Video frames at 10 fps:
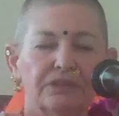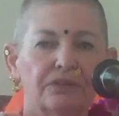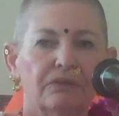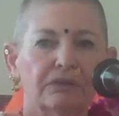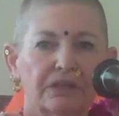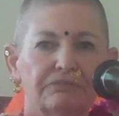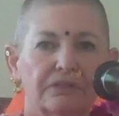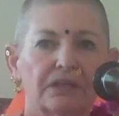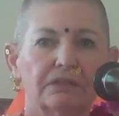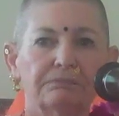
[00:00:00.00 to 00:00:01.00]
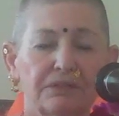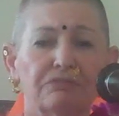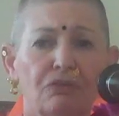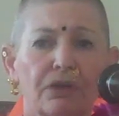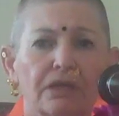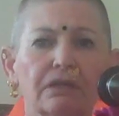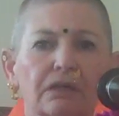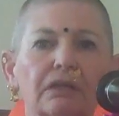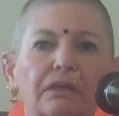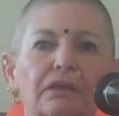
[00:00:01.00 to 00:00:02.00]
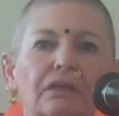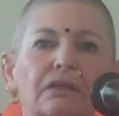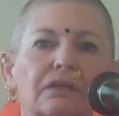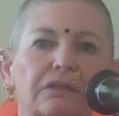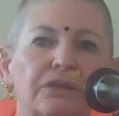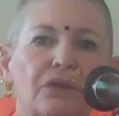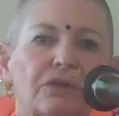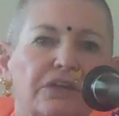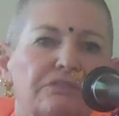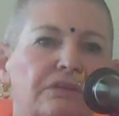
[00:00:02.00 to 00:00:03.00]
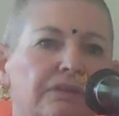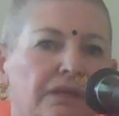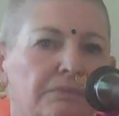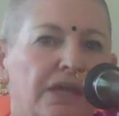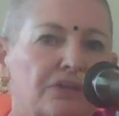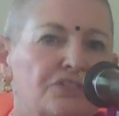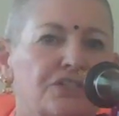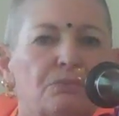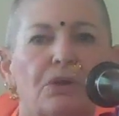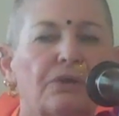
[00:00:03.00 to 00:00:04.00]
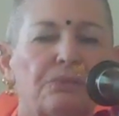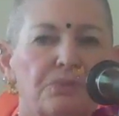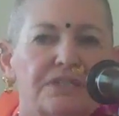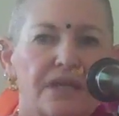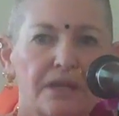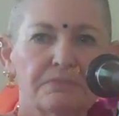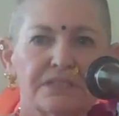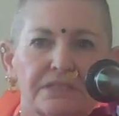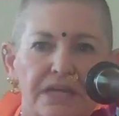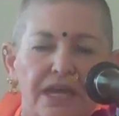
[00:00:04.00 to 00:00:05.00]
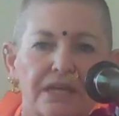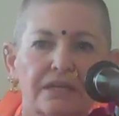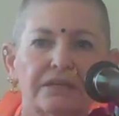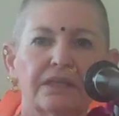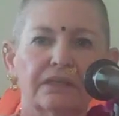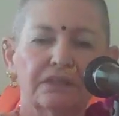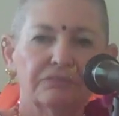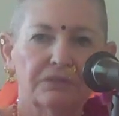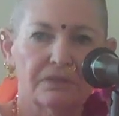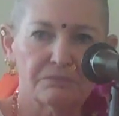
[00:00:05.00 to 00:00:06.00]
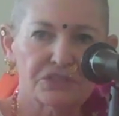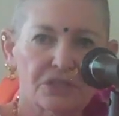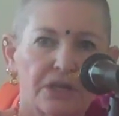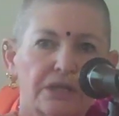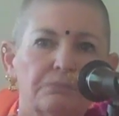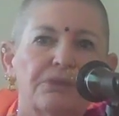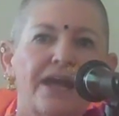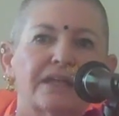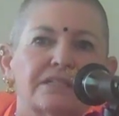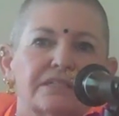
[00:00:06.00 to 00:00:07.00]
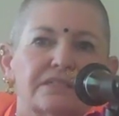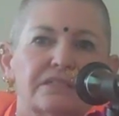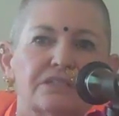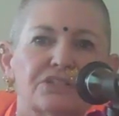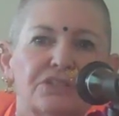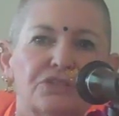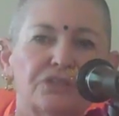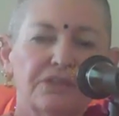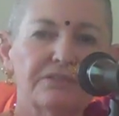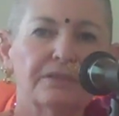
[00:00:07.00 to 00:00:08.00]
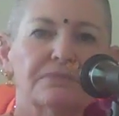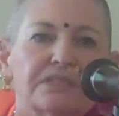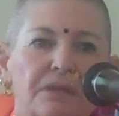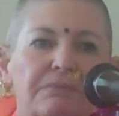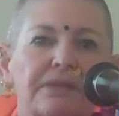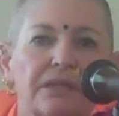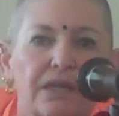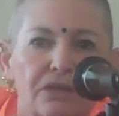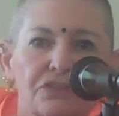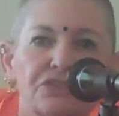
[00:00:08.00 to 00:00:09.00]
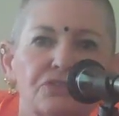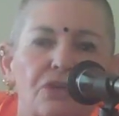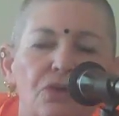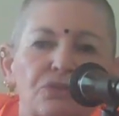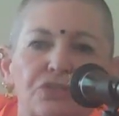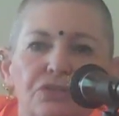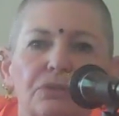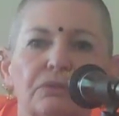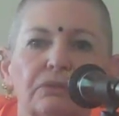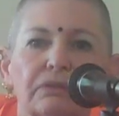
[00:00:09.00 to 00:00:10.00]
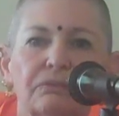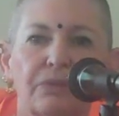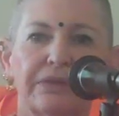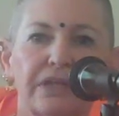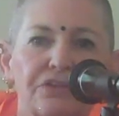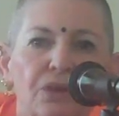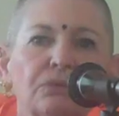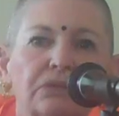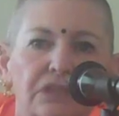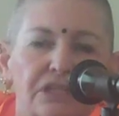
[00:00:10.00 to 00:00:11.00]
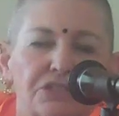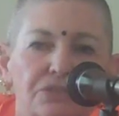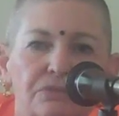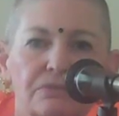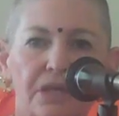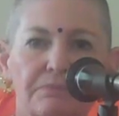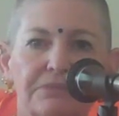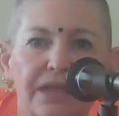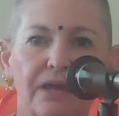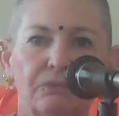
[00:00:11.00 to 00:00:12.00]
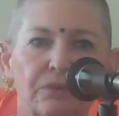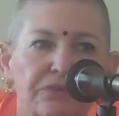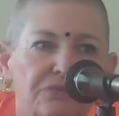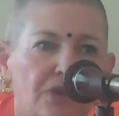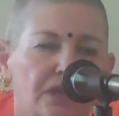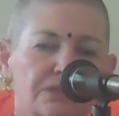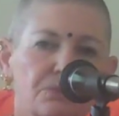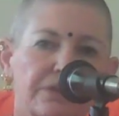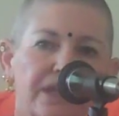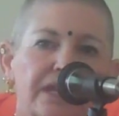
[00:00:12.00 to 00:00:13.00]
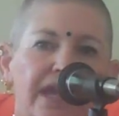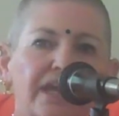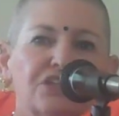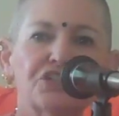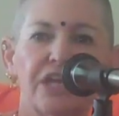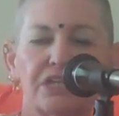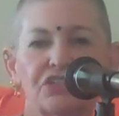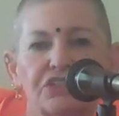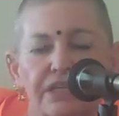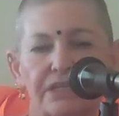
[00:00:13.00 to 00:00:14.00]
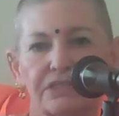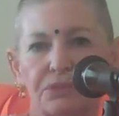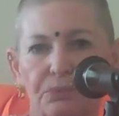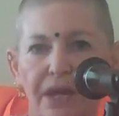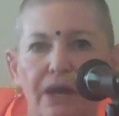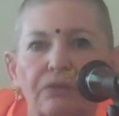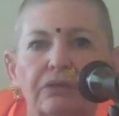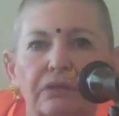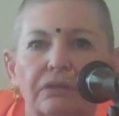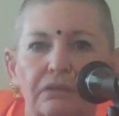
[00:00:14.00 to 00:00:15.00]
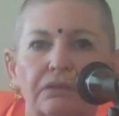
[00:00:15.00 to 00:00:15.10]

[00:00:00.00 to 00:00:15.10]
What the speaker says: you know, and I've done before here, you know, giving them energy work 3 times a day and then giving them starting practices, and you give them something else to go to where they don't need to numb down with drugs, where they can change things around